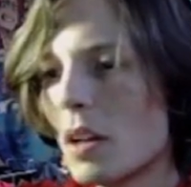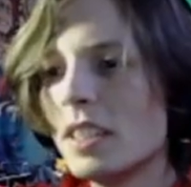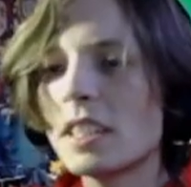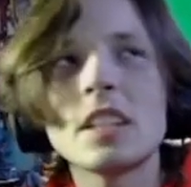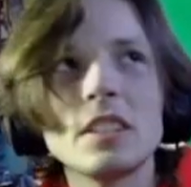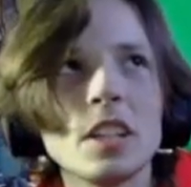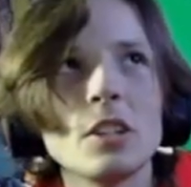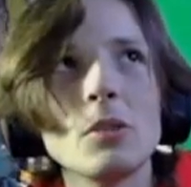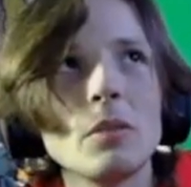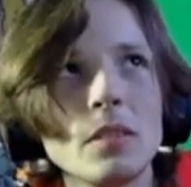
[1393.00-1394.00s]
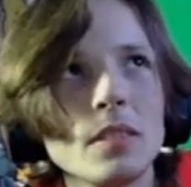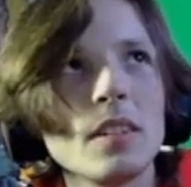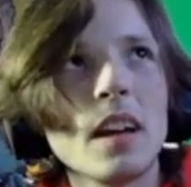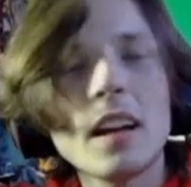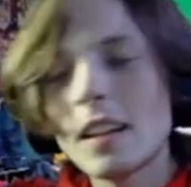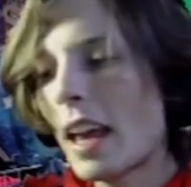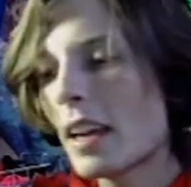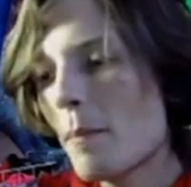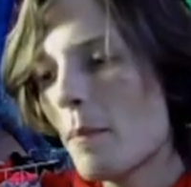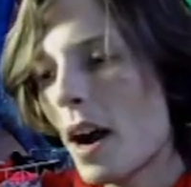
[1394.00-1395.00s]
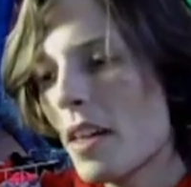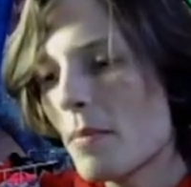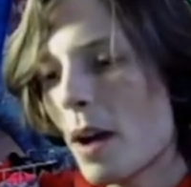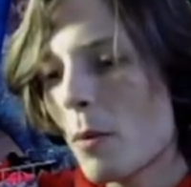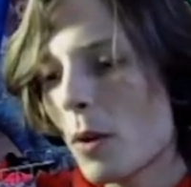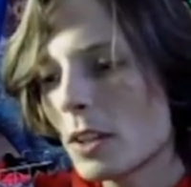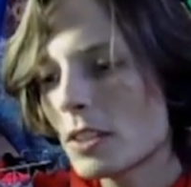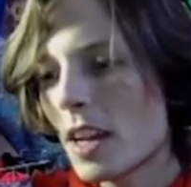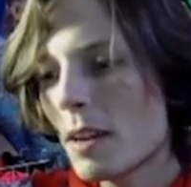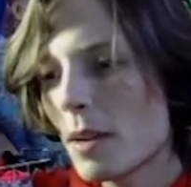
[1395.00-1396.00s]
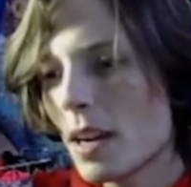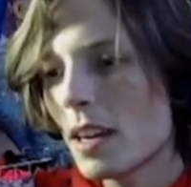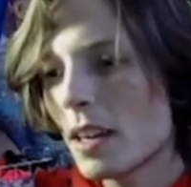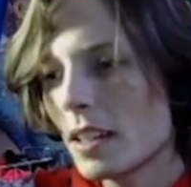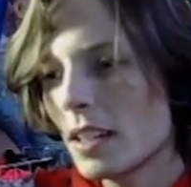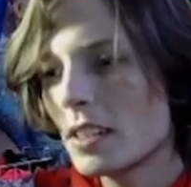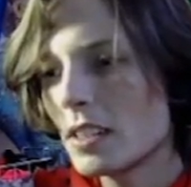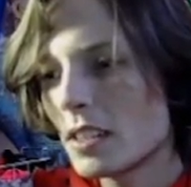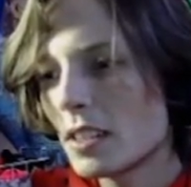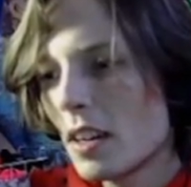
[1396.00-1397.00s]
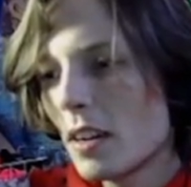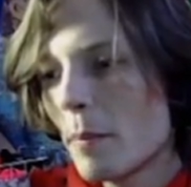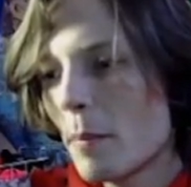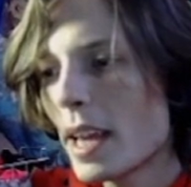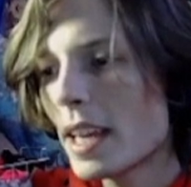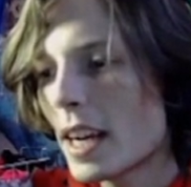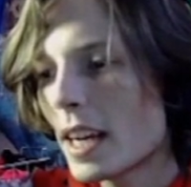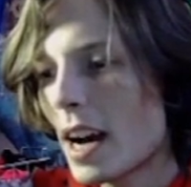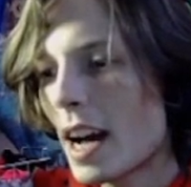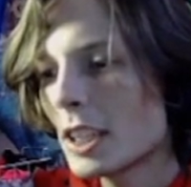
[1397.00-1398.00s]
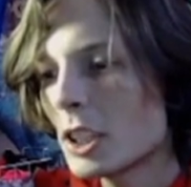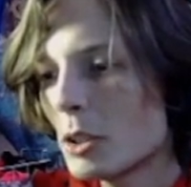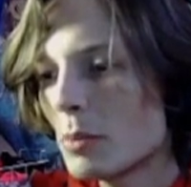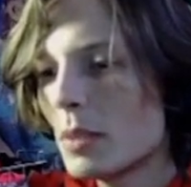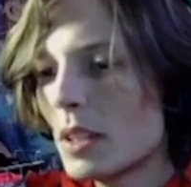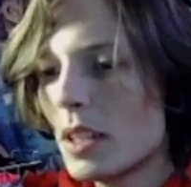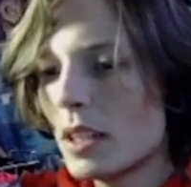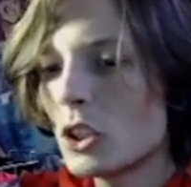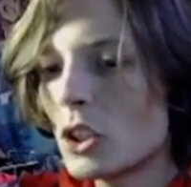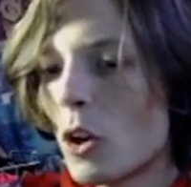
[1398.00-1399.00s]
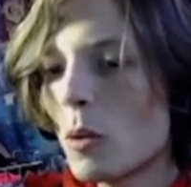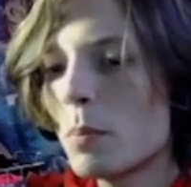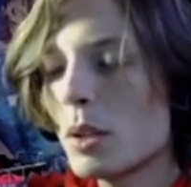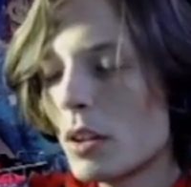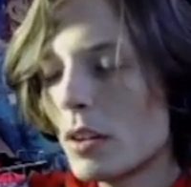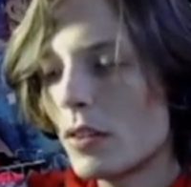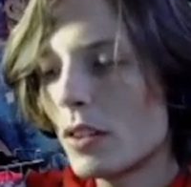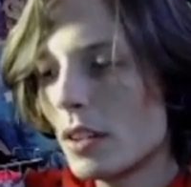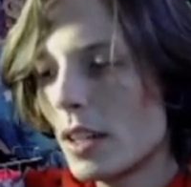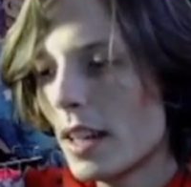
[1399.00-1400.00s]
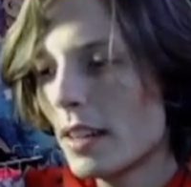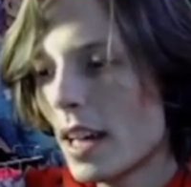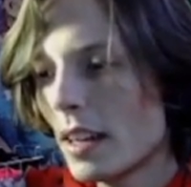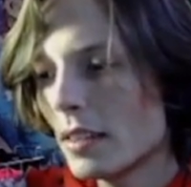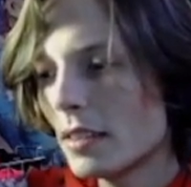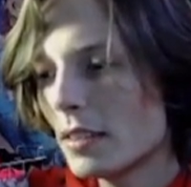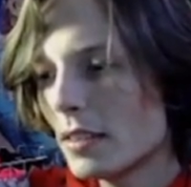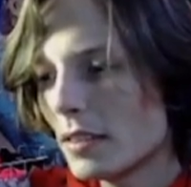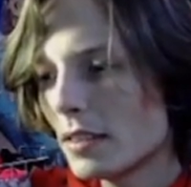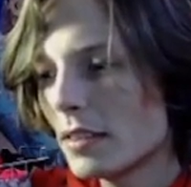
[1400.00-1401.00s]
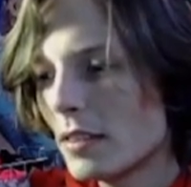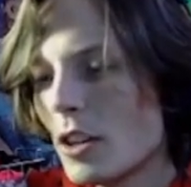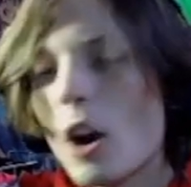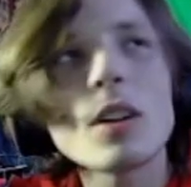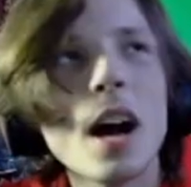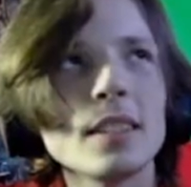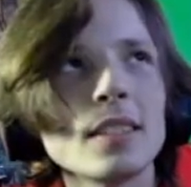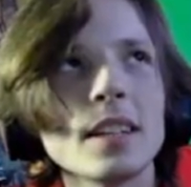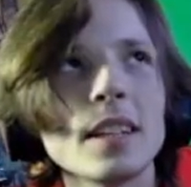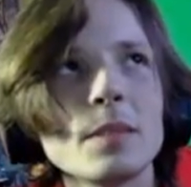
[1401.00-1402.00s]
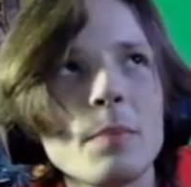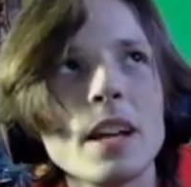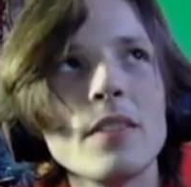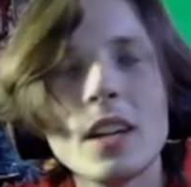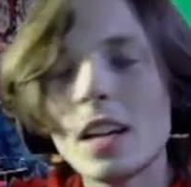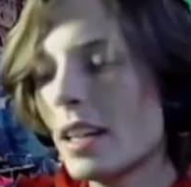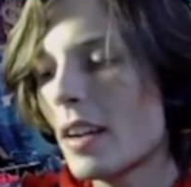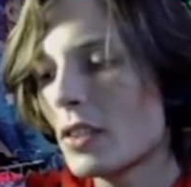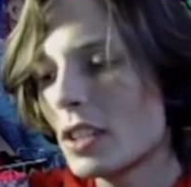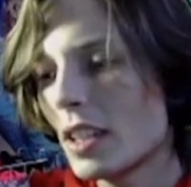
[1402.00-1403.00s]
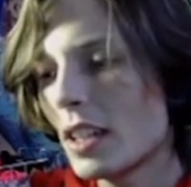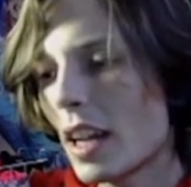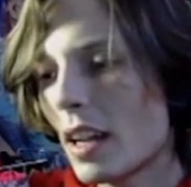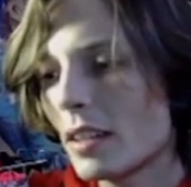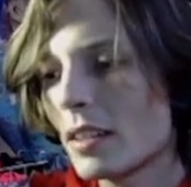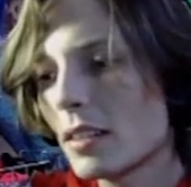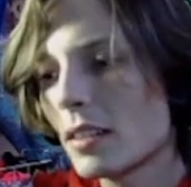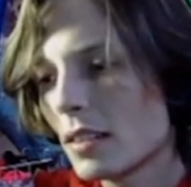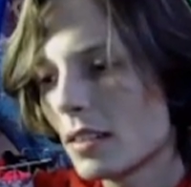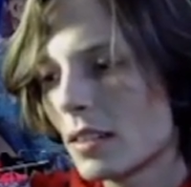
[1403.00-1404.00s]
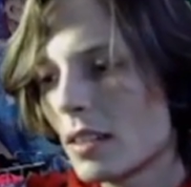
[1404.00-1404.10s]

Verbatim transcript: discontinued. Yeah. Like my my worst nightmare is making a costume so beautiful and then no content gets made of it and I never see it again. Yeah.